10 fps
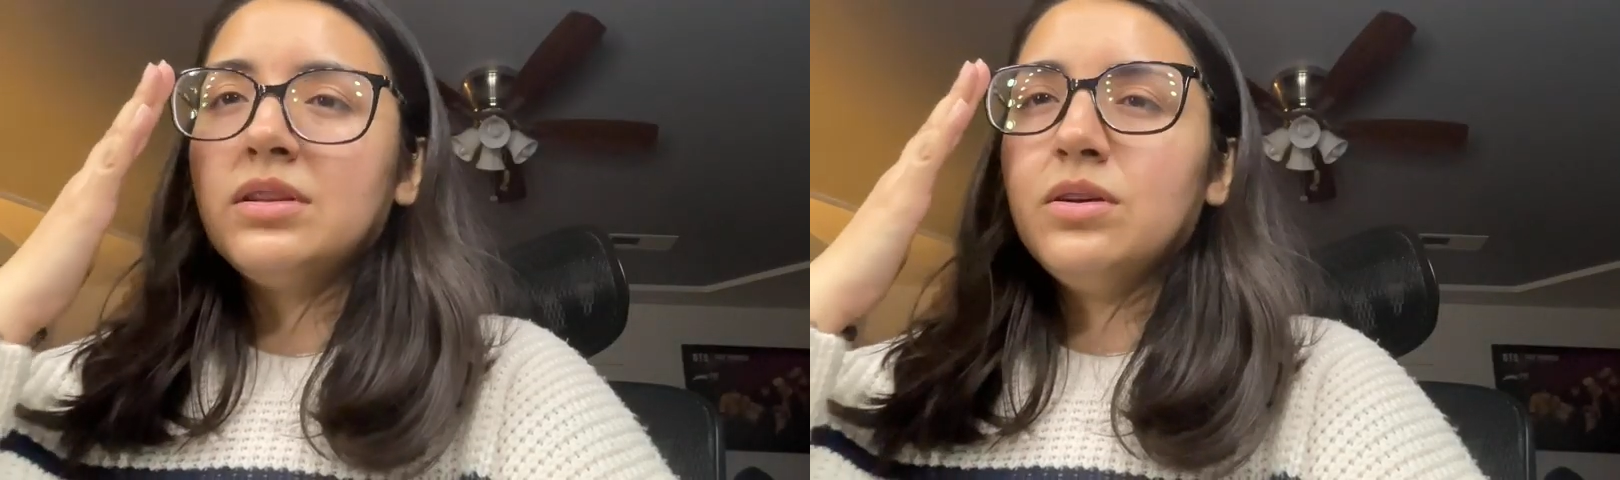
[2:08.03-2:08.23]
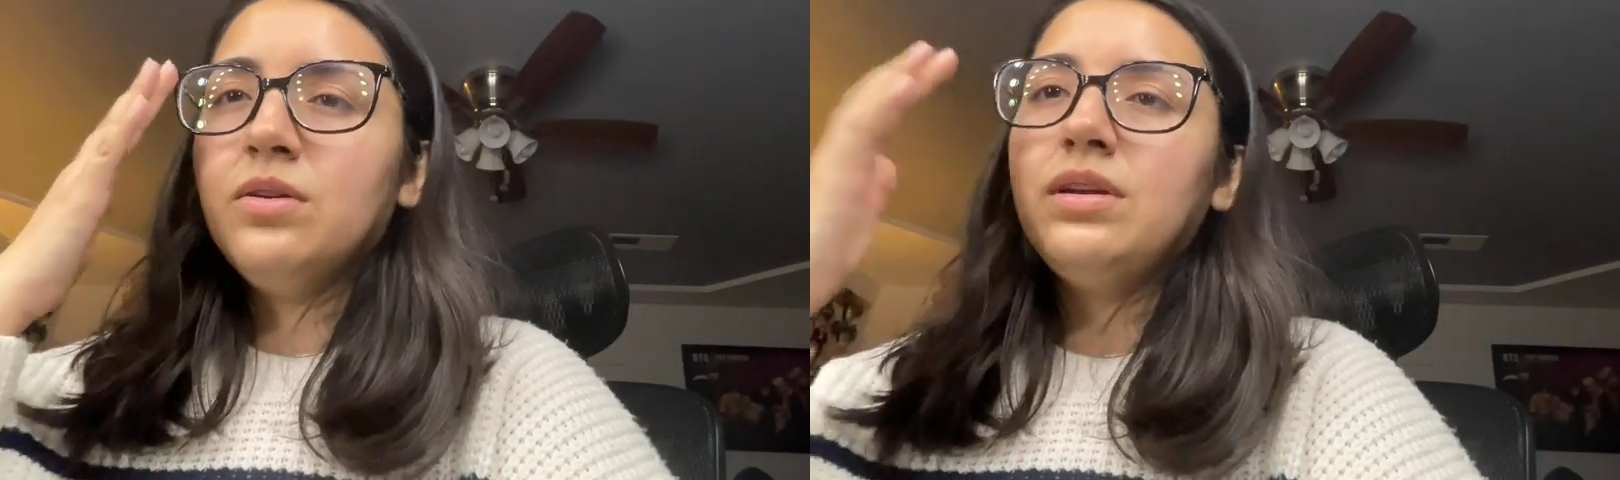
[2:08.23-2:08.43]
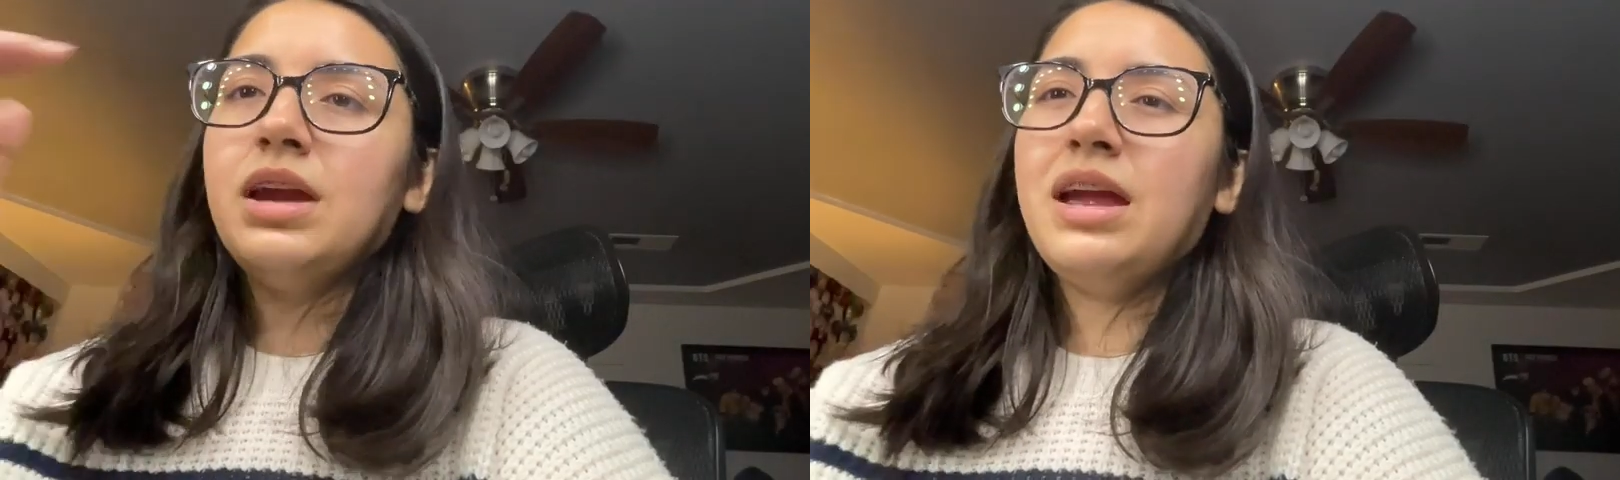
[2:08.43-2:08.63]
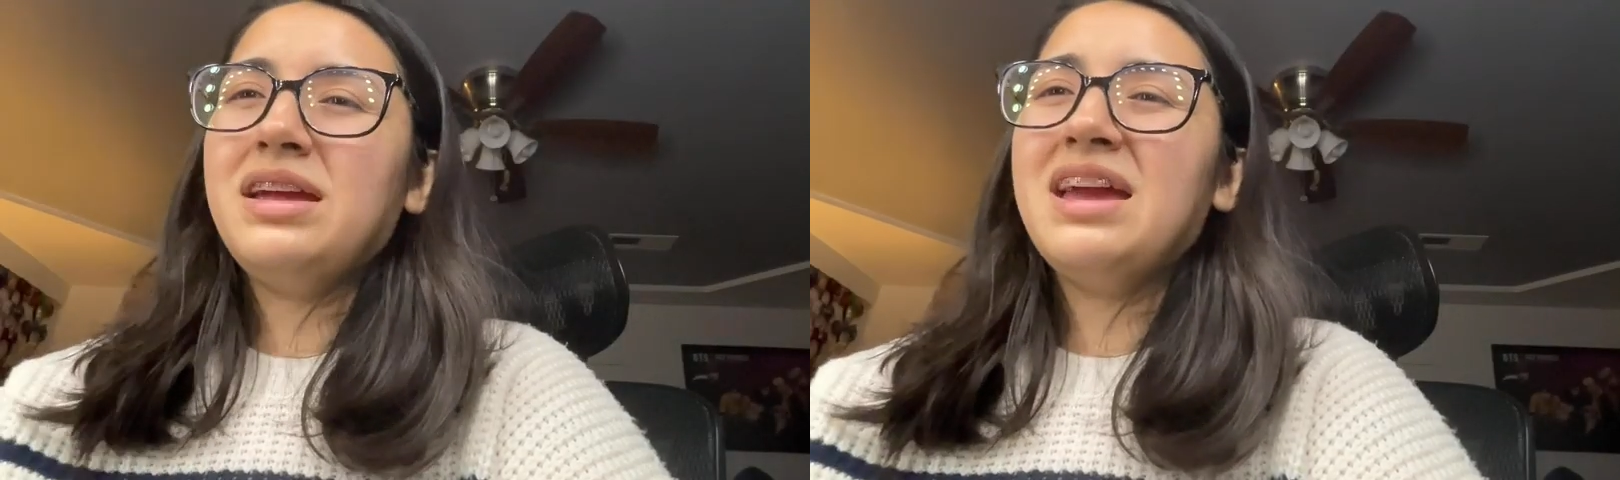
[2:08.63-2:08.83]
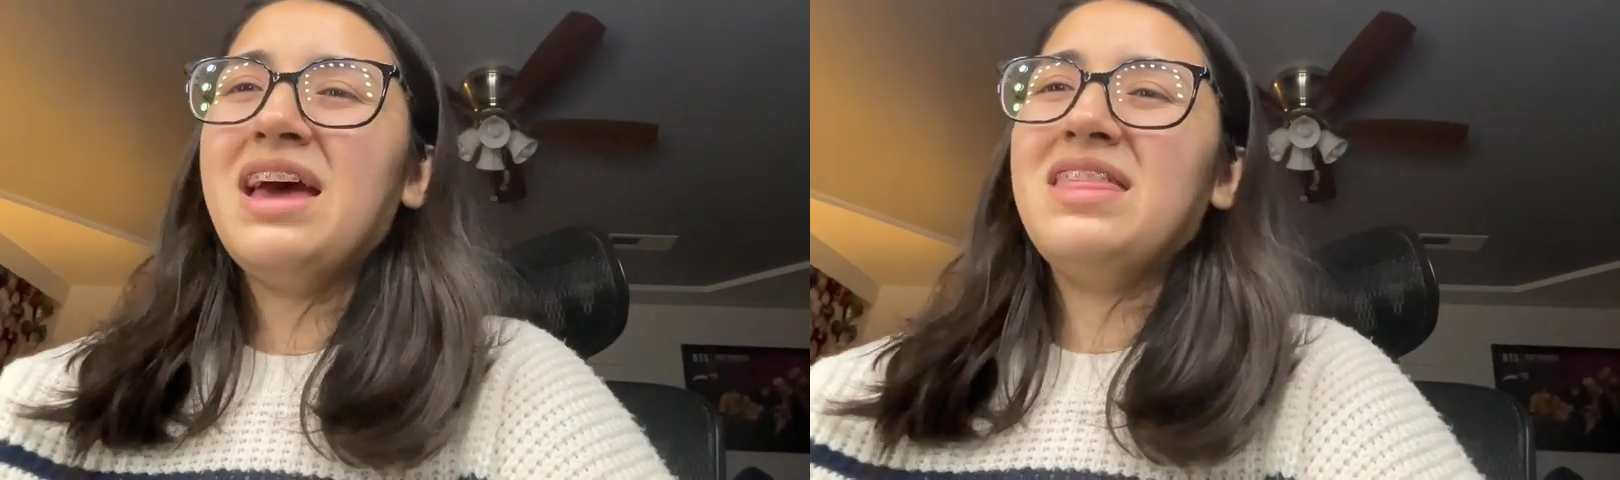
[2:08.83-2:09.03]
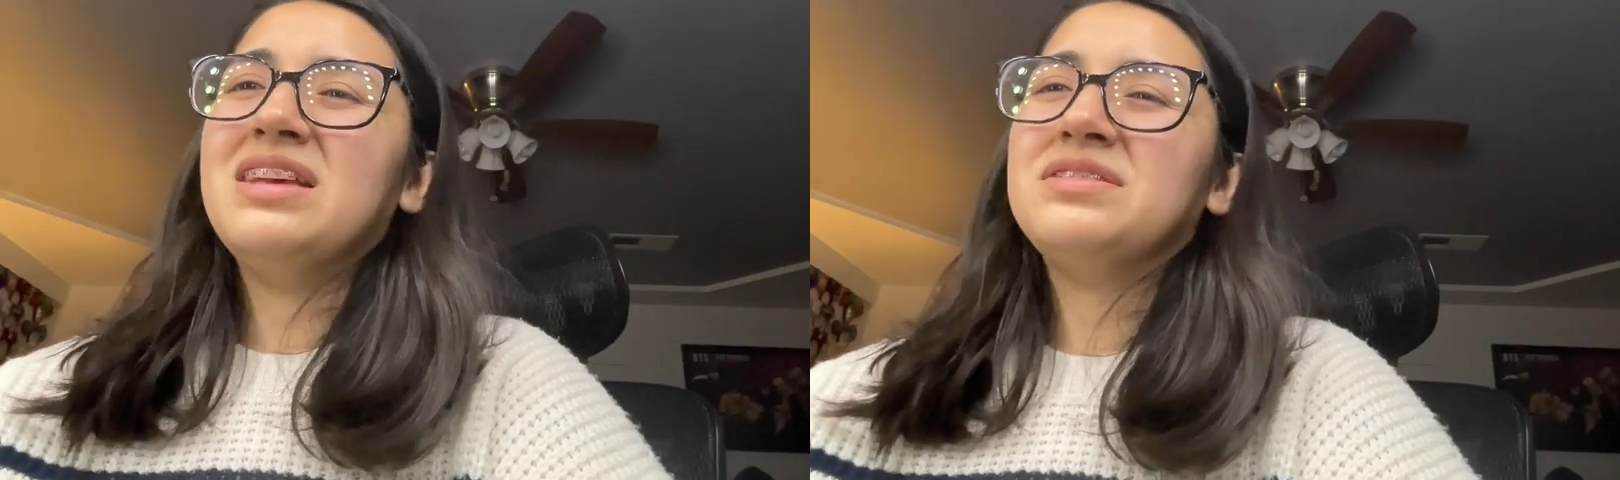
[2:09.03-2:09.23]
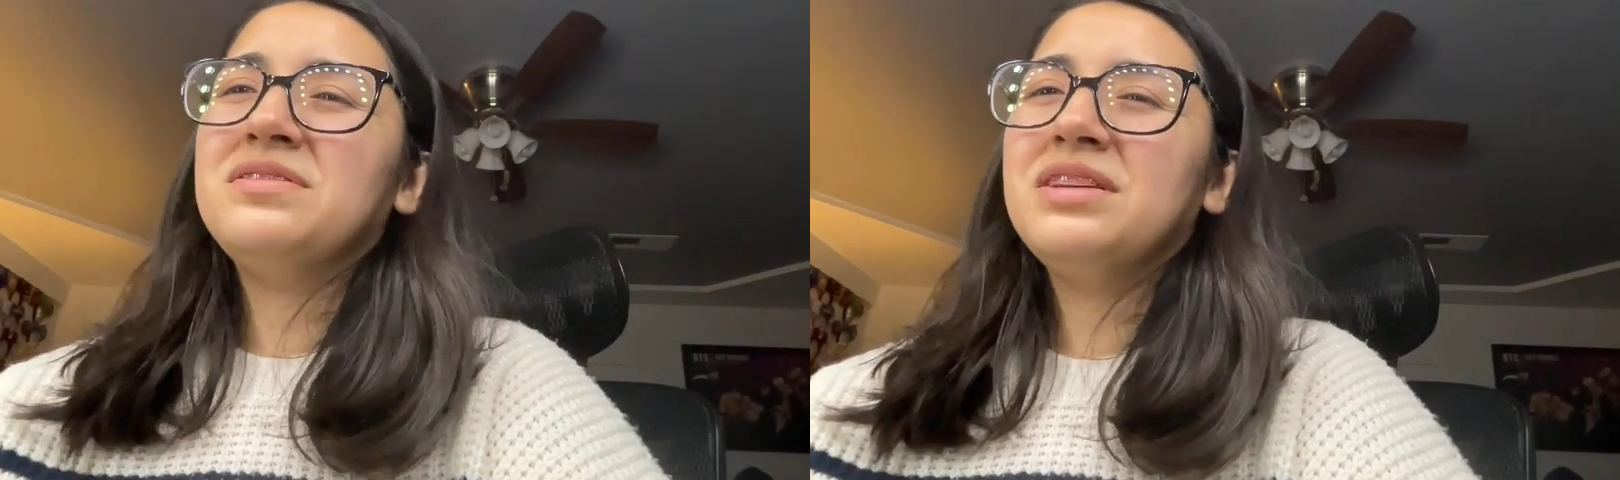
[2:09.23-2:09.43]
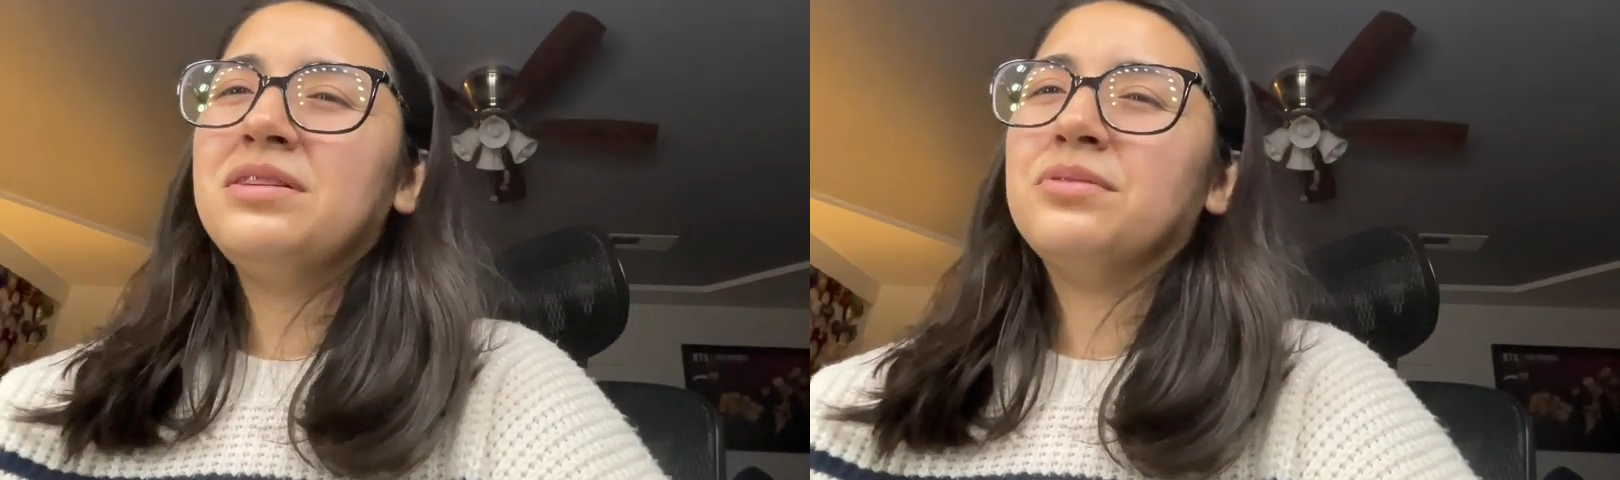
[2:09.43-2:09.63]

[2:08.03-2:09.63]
Okay, yeah, that sounds like